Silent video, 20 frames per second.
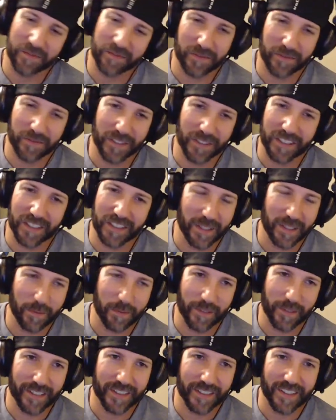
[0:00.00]
fucking A,
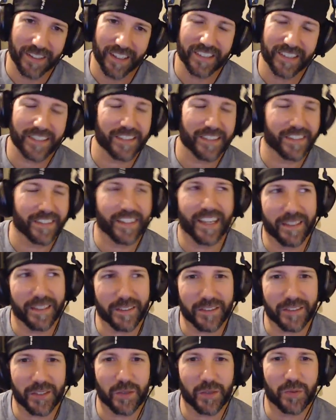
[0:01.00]
man. It just yeah, it
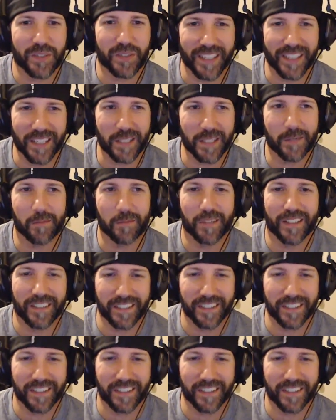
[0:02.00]
looks so dumb.